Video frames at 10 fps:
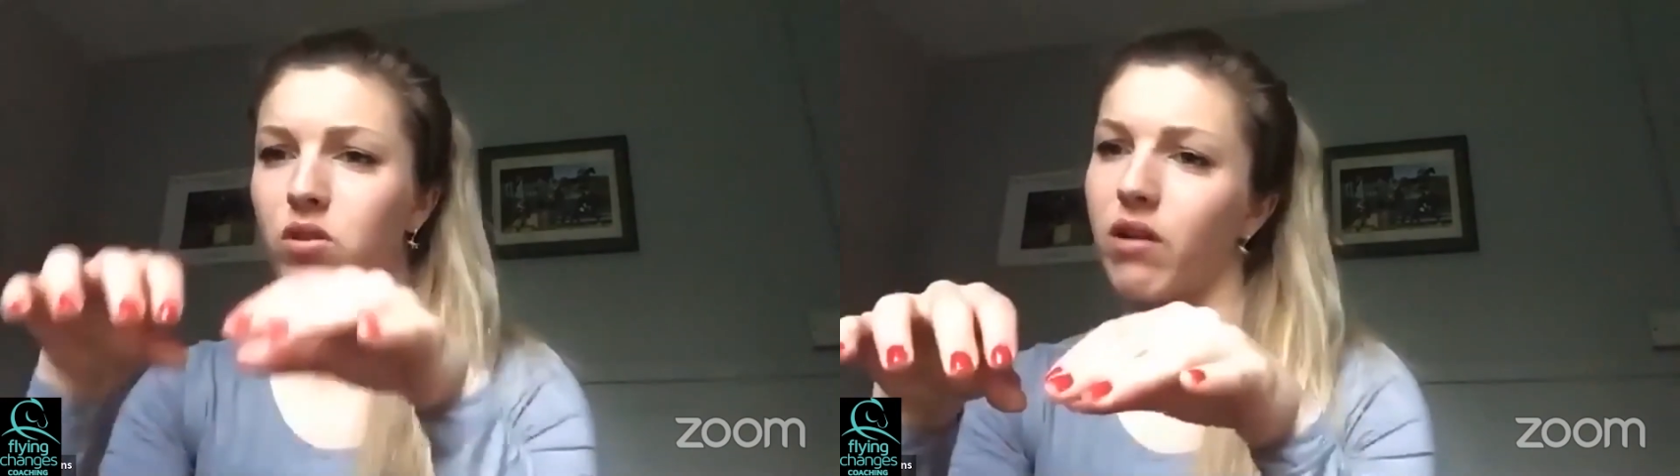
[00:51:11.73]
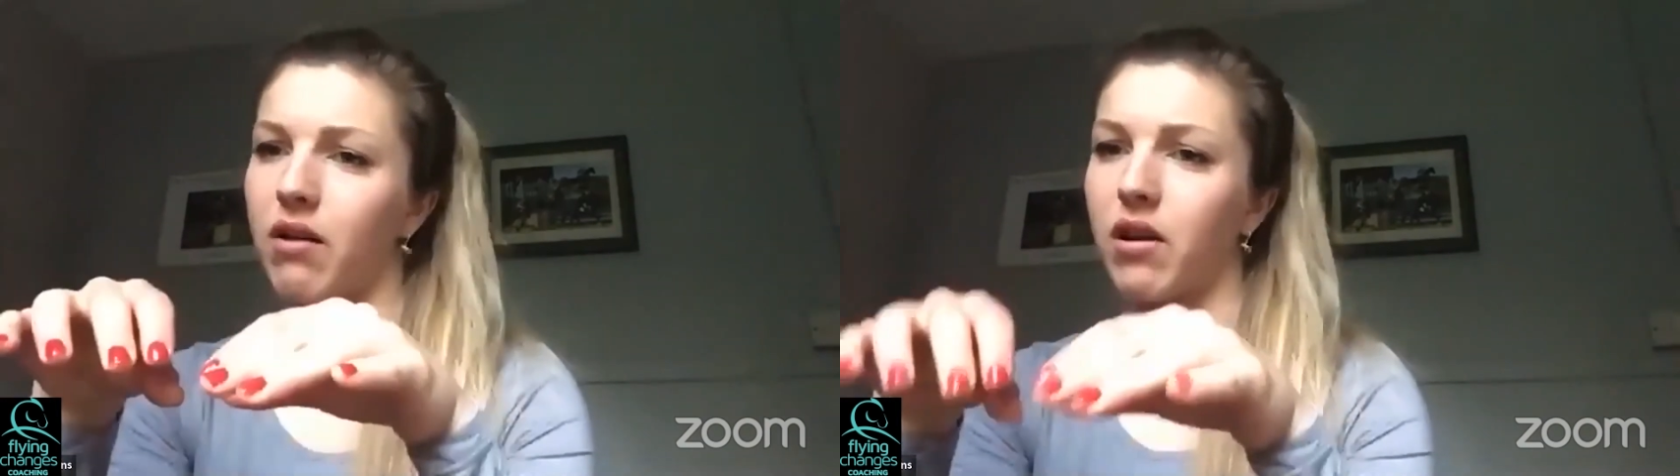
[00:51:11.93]

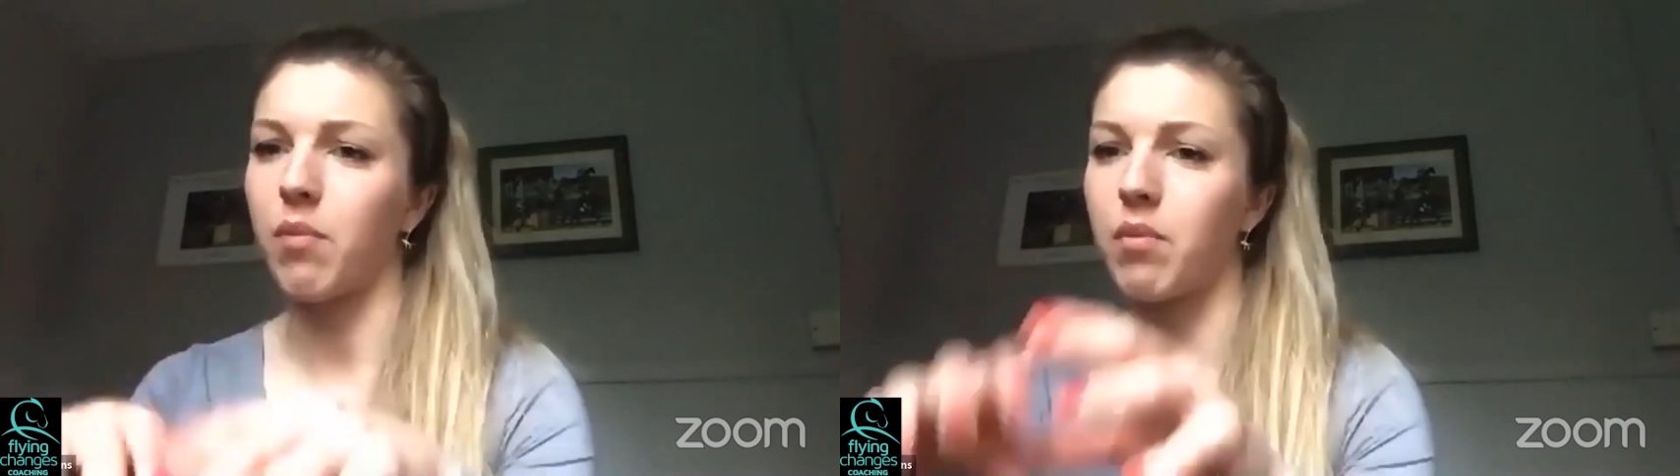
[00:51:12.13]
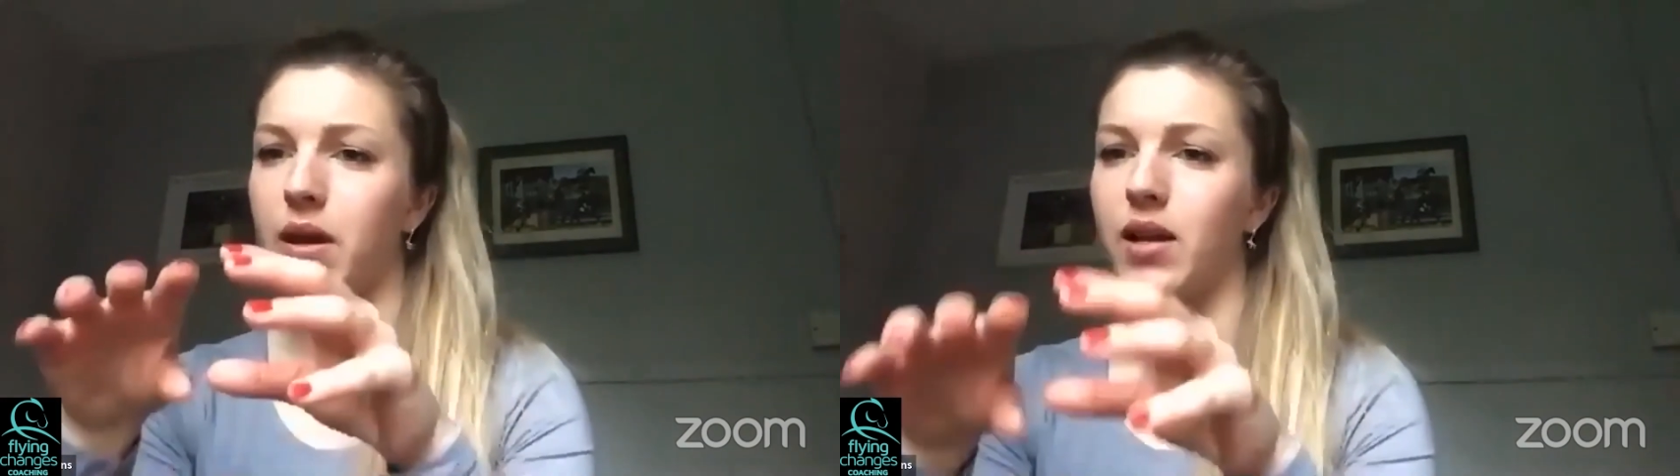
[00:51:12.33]
the ground
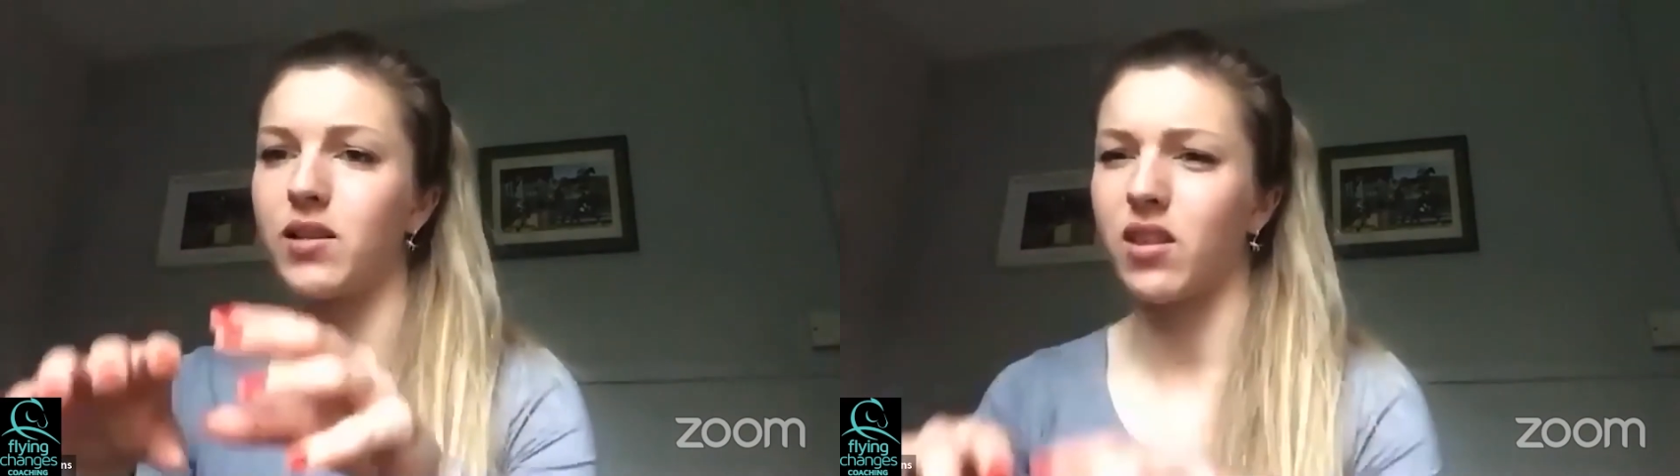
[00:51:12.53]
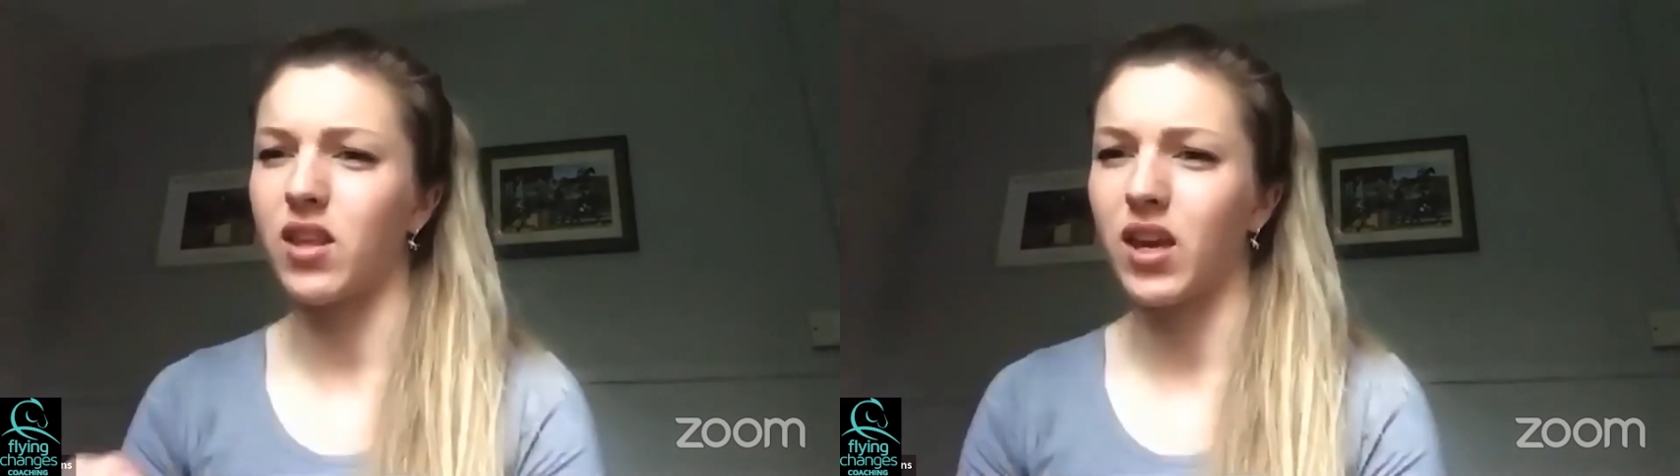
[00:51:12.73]
up a
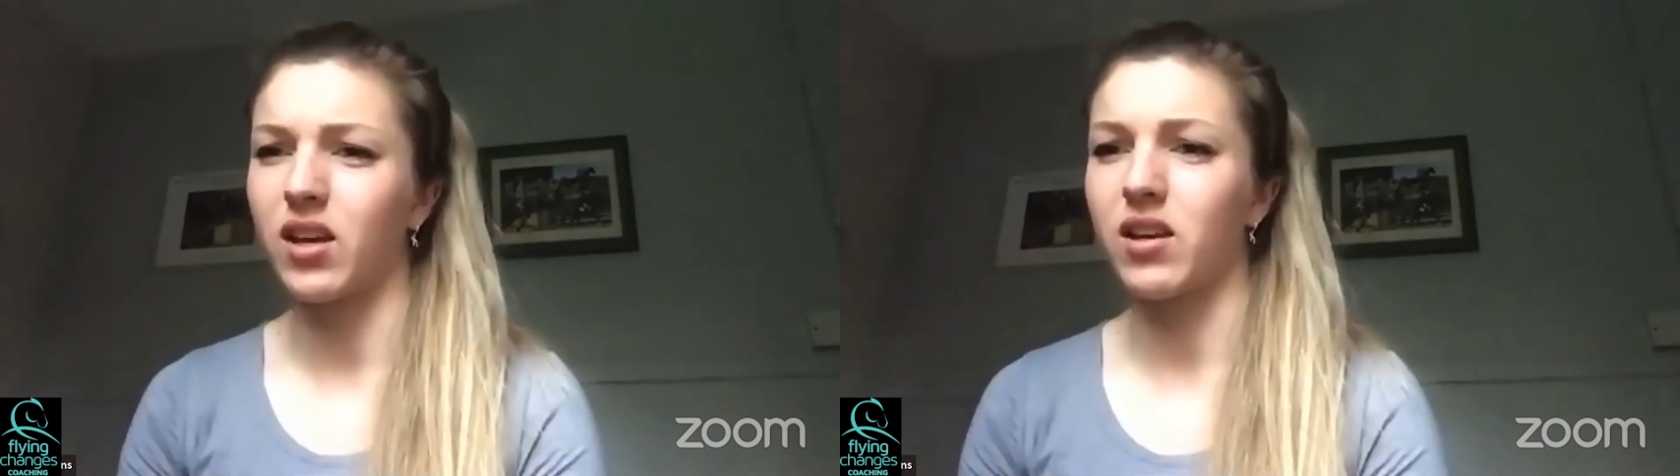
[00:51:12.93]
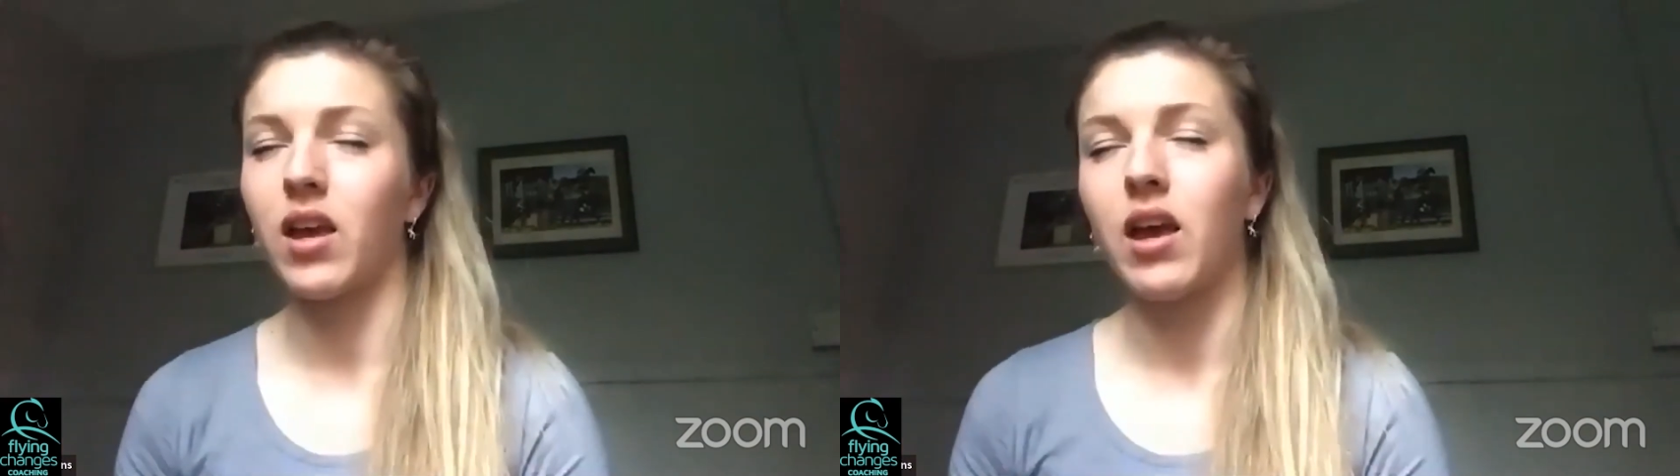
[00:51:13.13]
bit, I think.